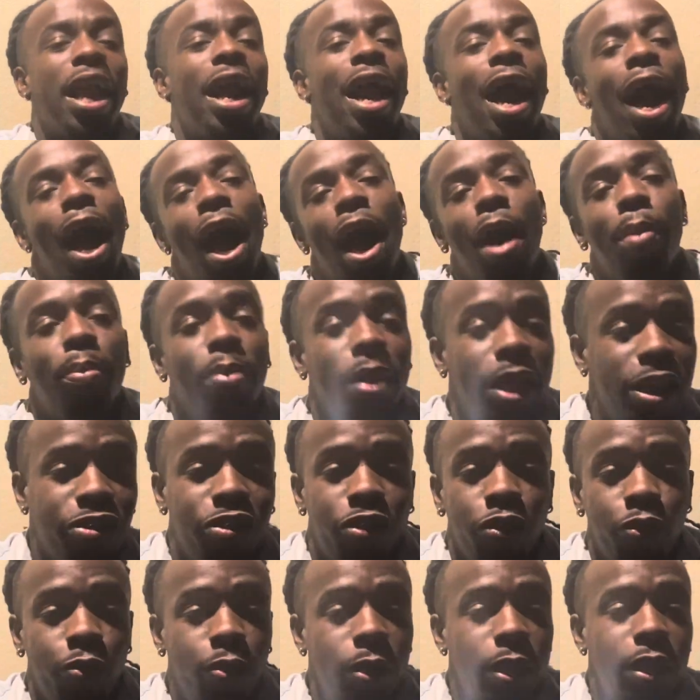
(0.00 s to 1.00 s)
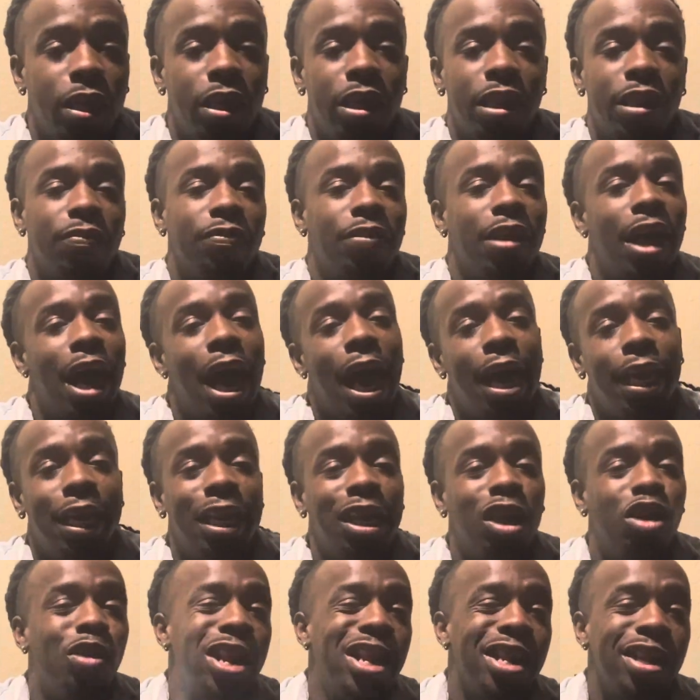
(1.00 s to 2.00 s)
God blessed you with it, because if God didn't
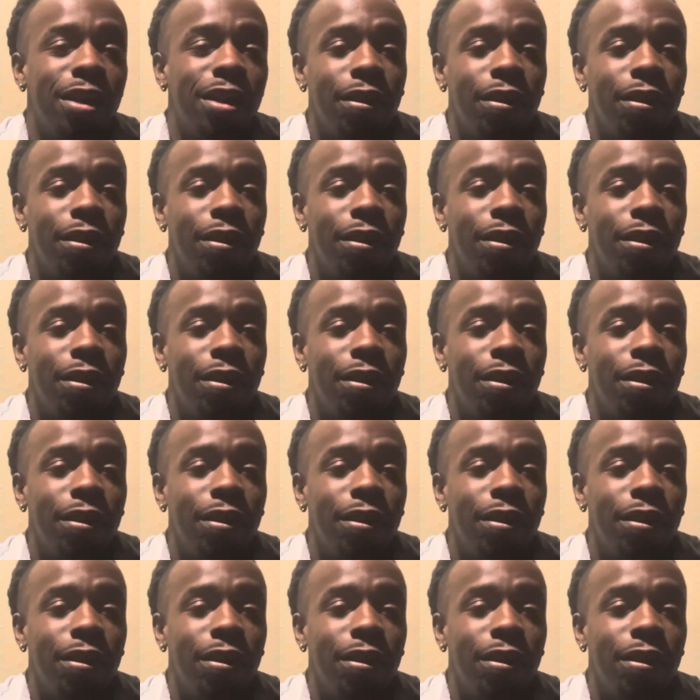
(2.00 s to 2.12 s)
create it in